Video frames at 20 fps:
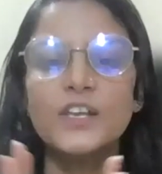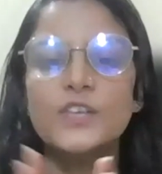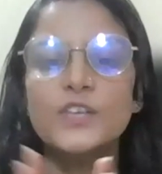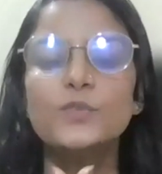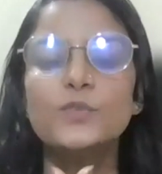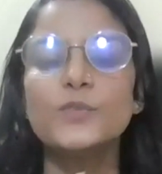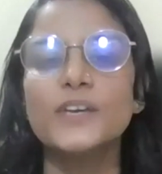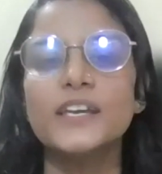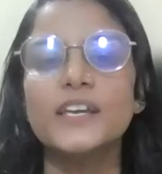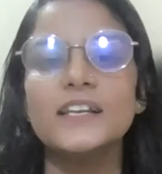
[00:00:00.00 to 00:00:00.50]

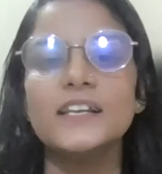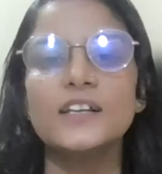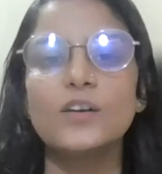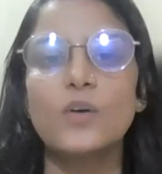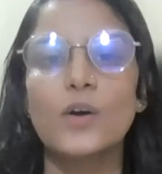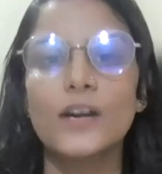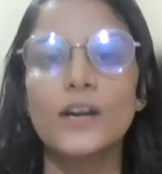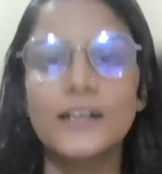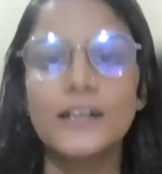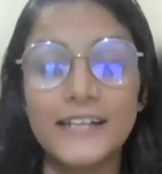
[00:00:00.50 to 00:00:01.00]
You can
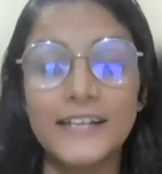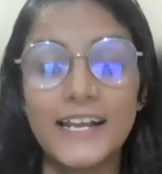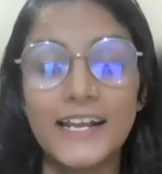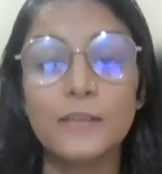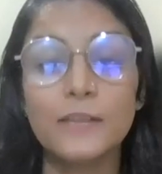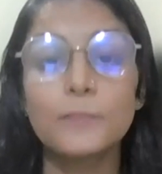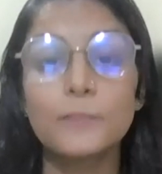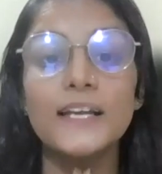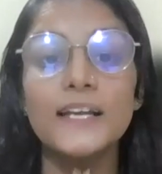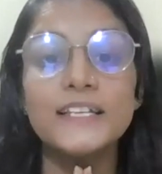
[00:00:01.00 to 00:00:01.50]

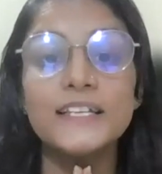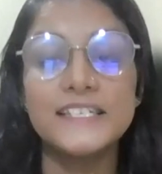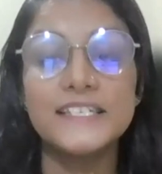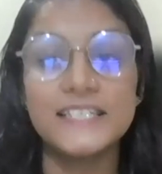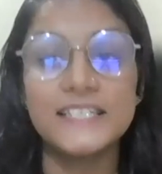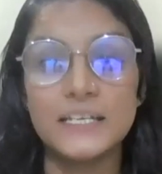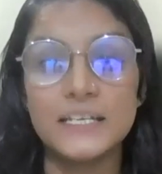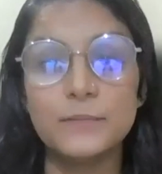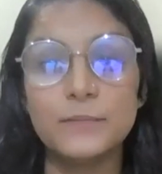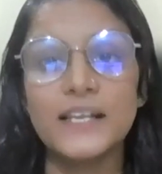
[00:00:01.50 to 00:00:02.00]
contact my
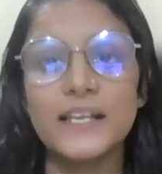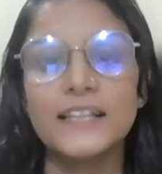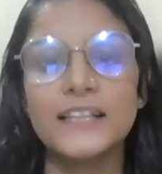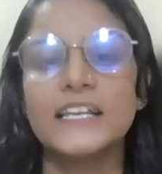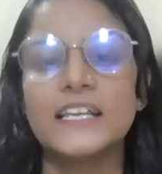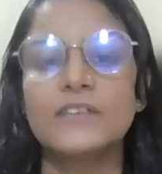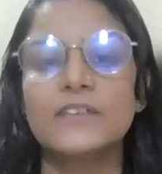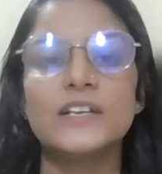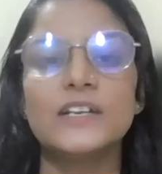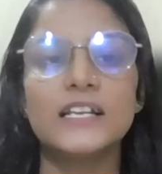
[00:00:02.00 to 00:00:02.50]
team
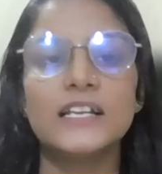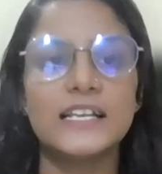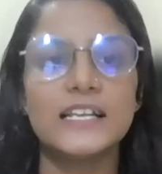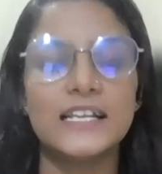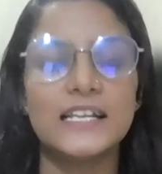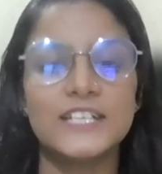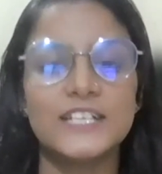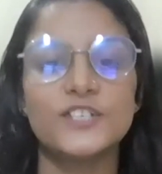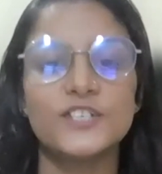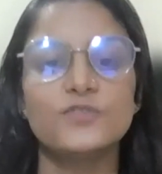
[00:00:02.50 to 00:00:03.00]
and they will
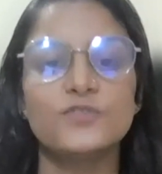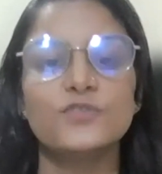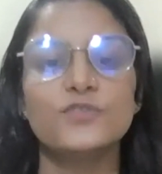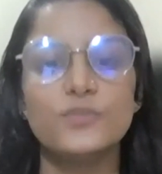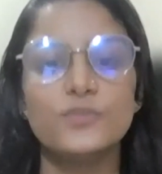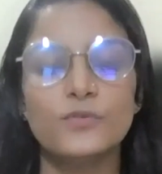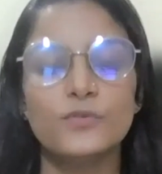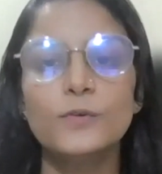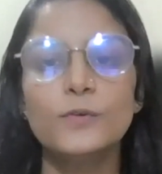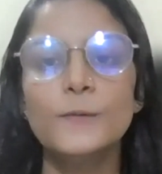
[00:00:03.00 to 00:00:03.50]
let you
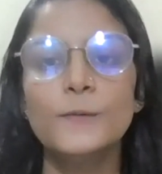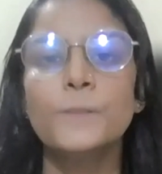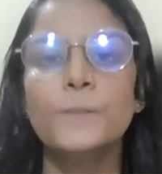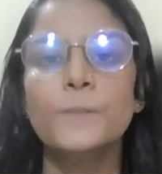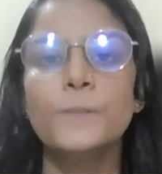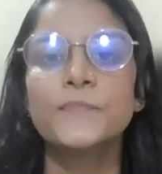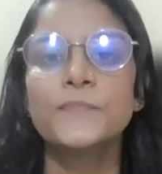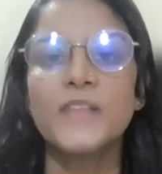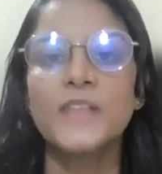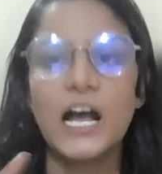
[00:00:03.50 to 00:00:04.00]
know
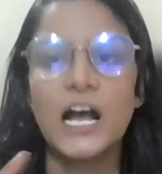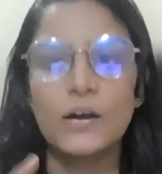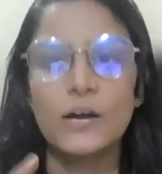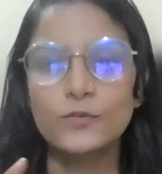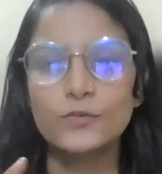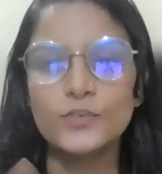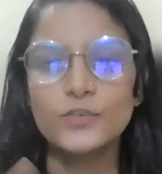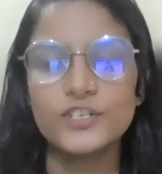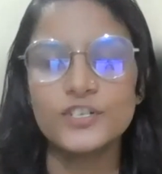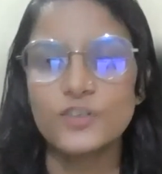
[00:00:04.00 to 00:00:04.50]

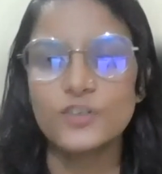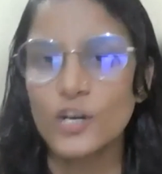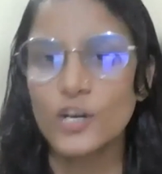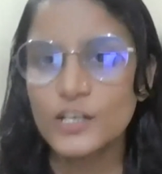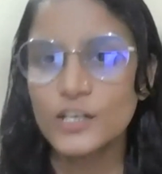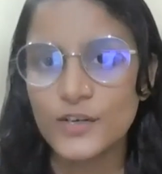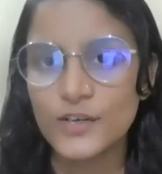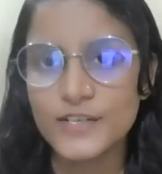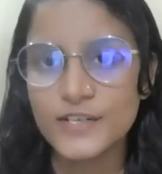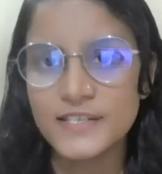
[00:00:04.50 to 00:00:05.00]
how to enroll
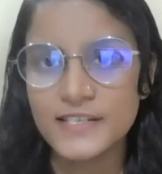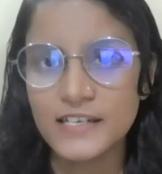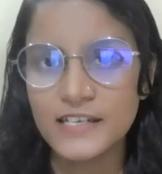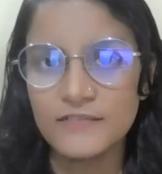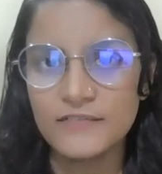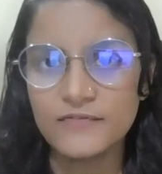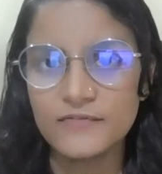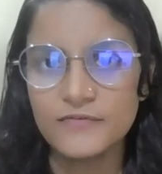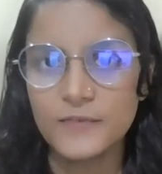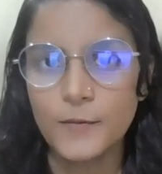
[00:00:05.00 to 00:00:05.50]

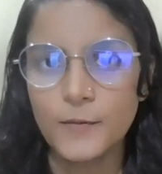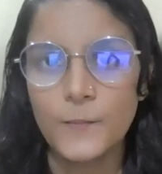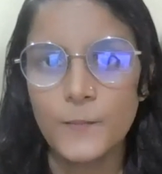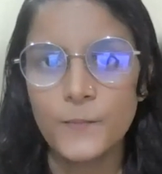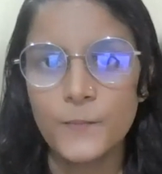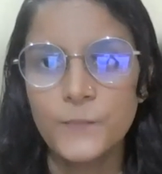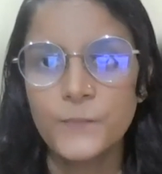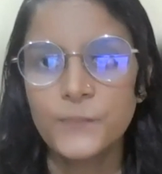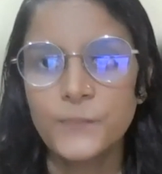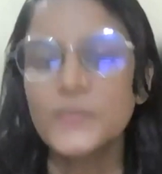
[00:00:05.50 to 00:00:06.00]
yourself,
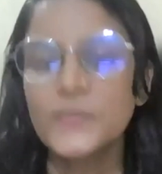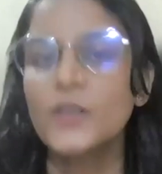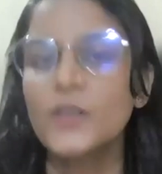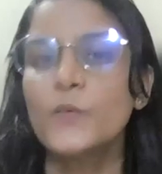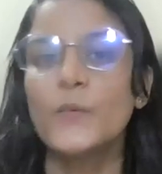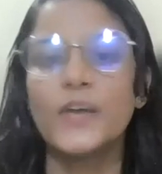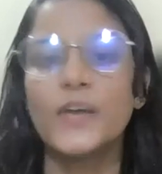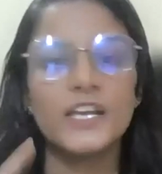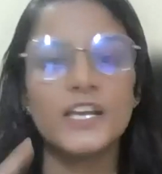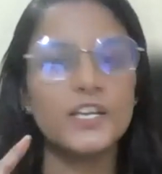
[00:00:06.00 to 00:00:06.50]

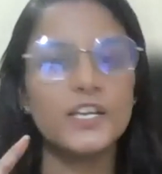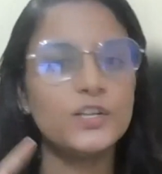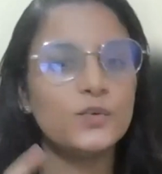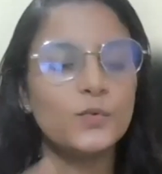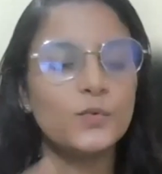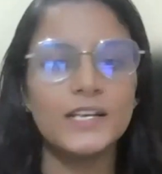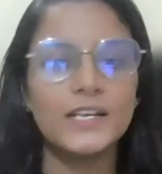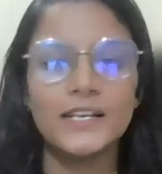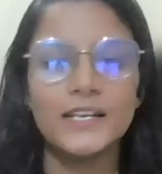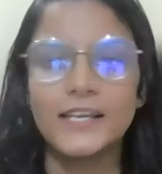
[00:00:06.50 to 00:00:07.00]
where
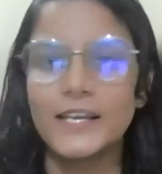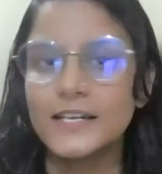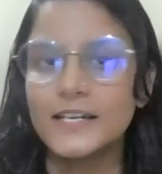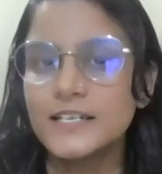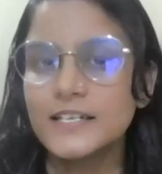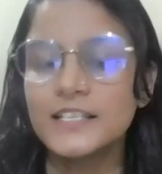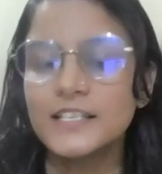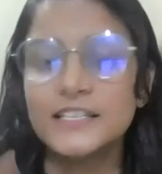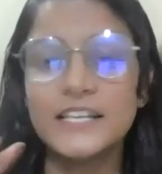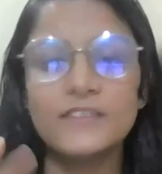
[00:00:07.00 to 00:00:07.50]
you will
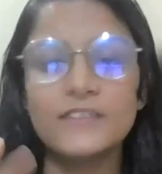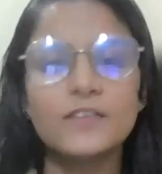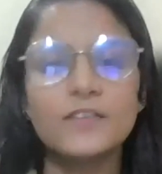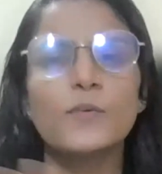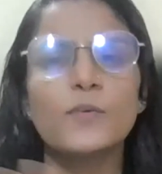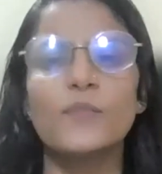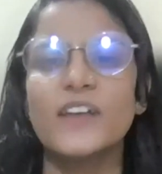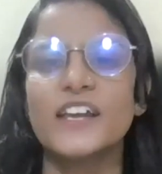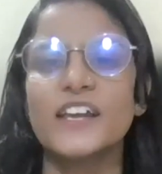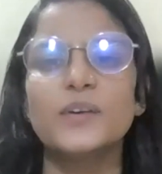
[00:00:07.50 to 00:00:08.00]
get, they will
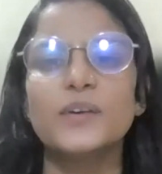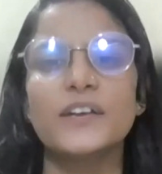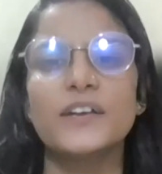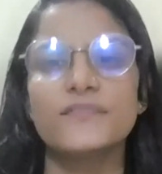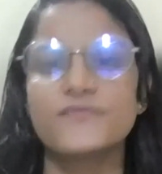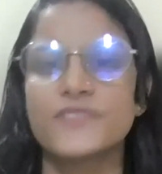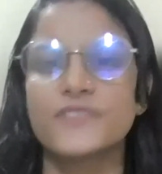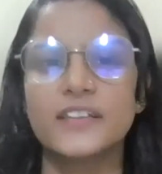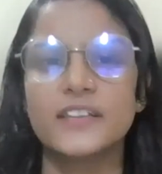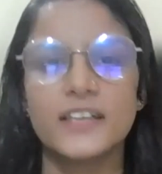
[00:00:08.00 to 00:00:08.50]
provide you
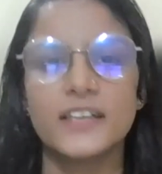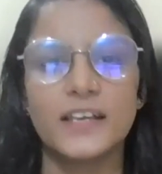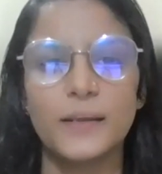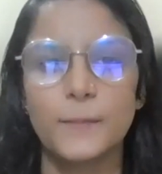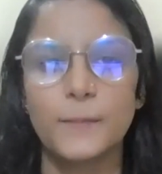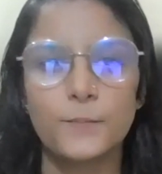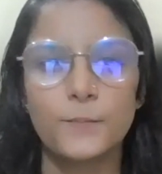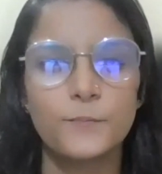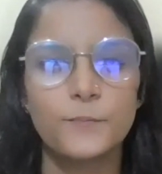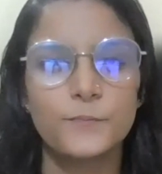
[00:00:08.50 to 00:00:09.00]

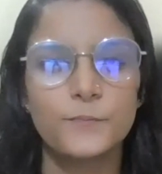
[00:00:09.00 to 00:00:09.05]
everything.